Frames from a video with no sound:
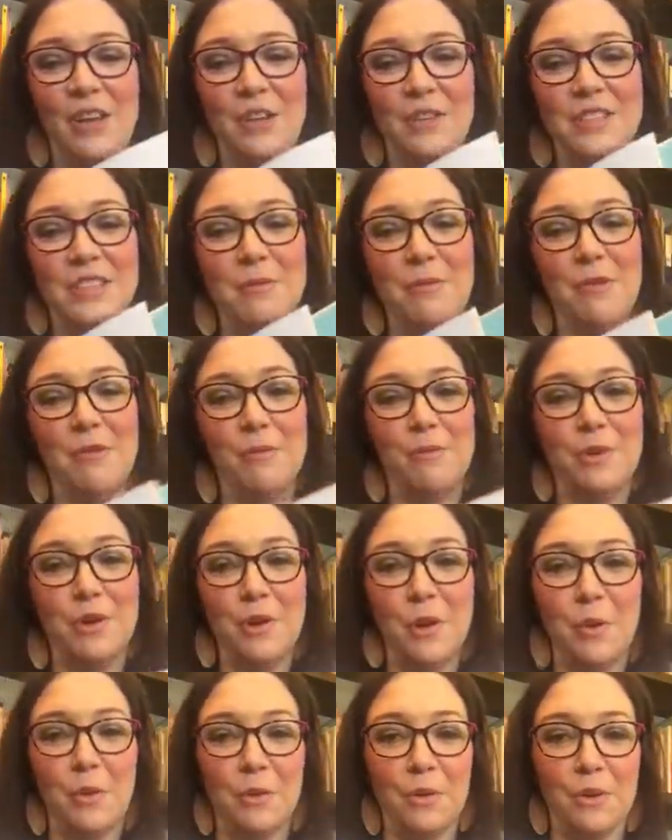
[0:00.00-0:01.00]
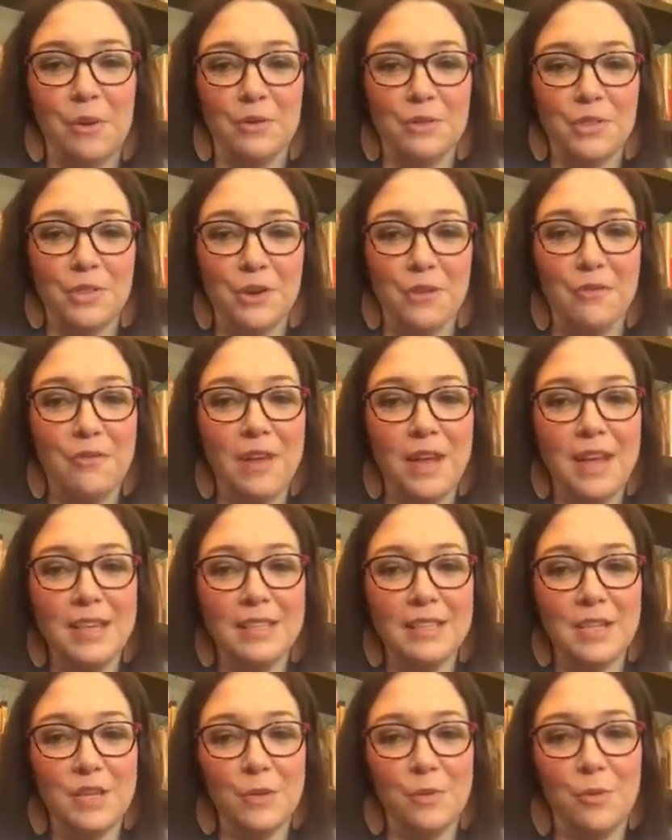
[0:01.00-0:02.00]
Some of them you hold close to your
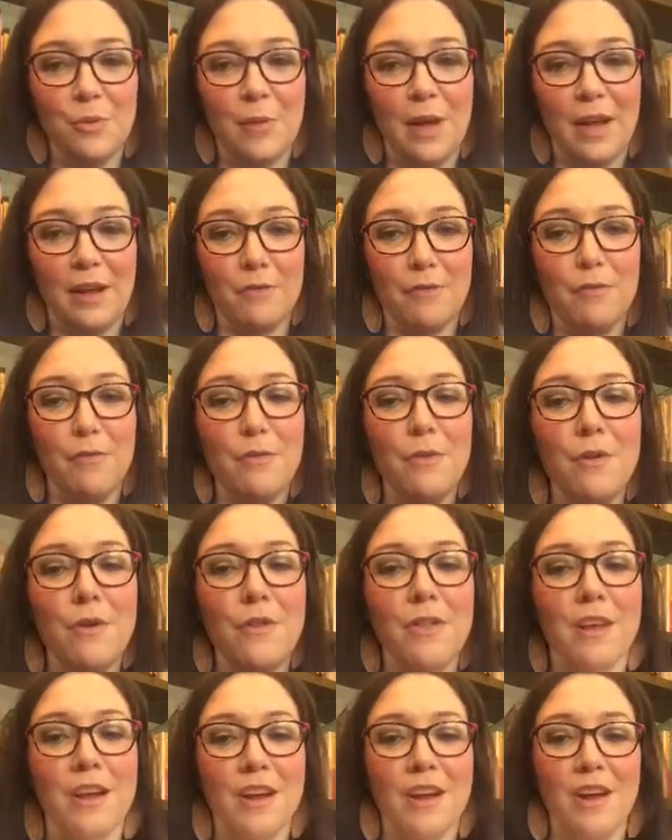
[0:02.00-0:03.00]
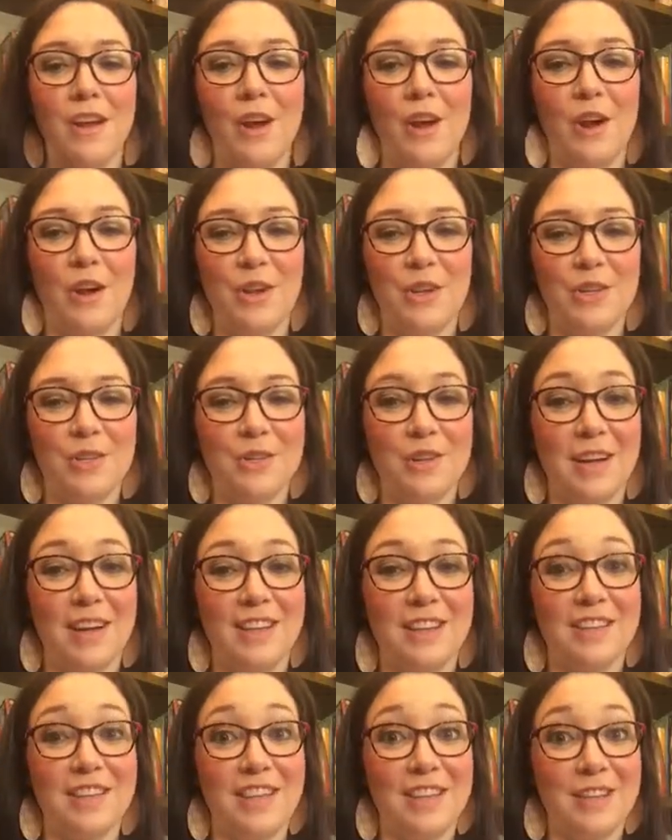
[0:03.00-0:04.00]
face and you'll pull back and forth, or you try
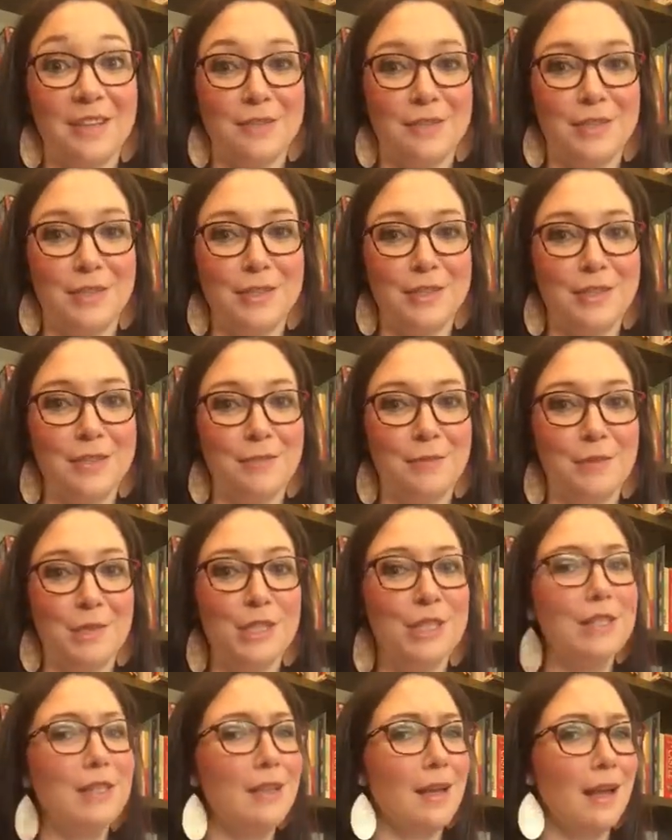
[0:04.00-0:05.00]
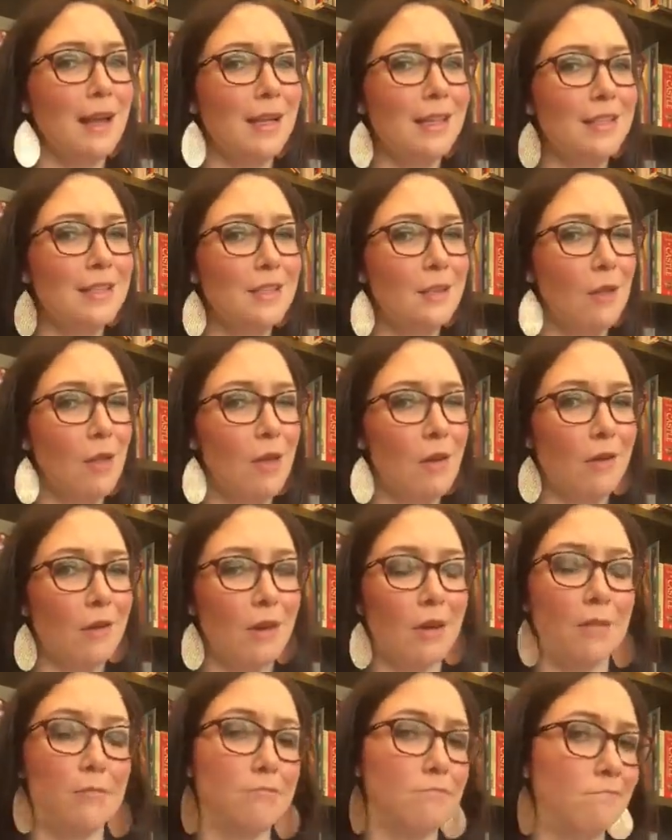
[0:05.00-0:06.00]
to look at the vision. Which line is
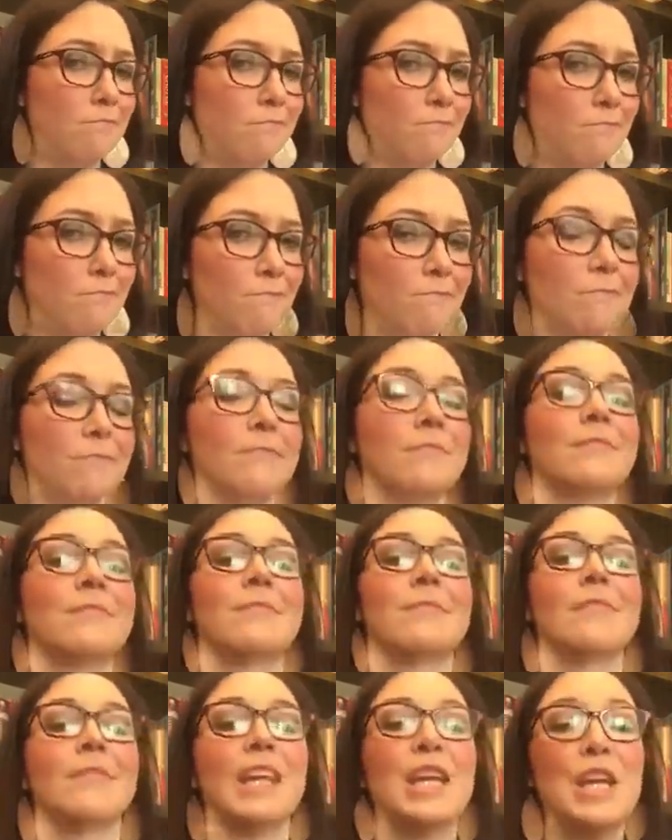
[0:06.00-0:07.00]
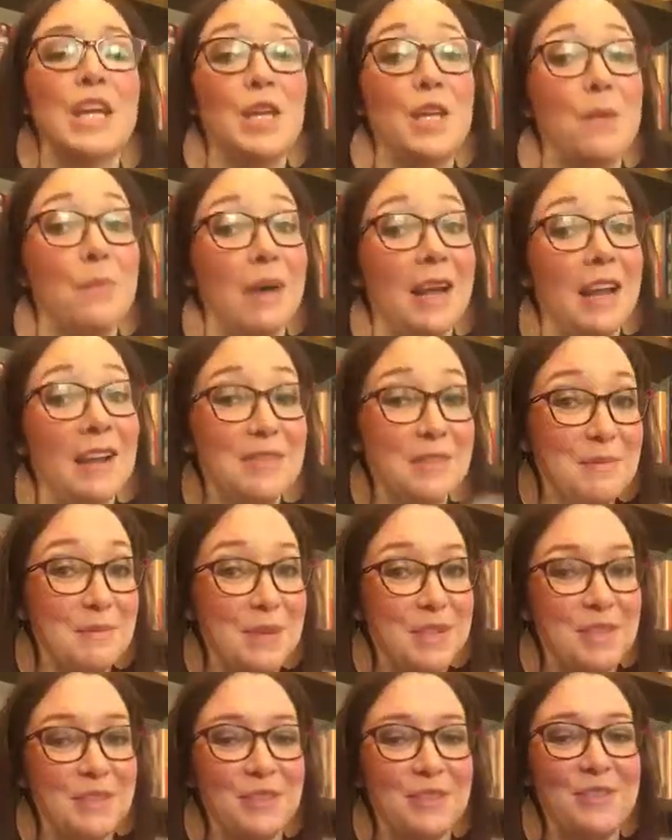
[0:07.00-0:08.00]
longer? You might have to
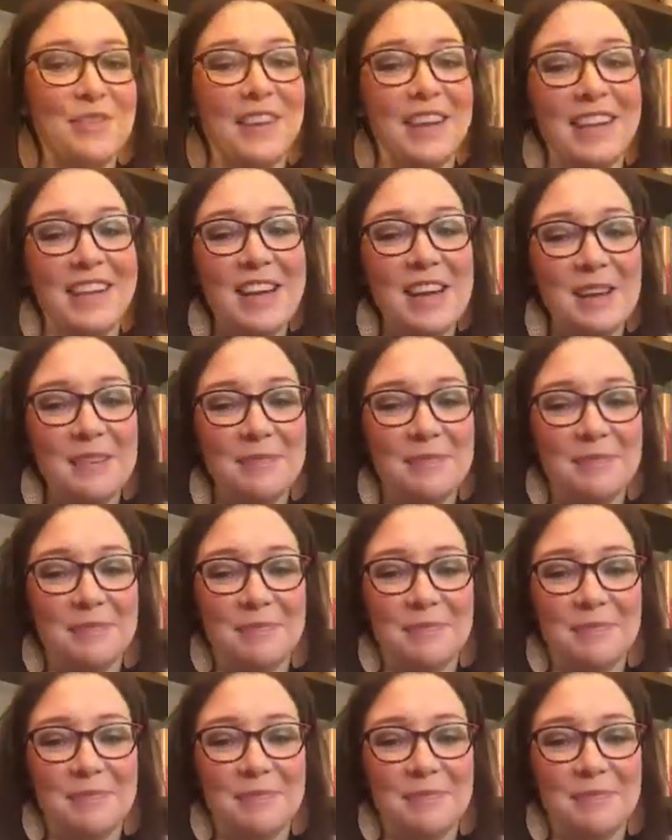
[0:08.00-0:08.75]
measure it to find out.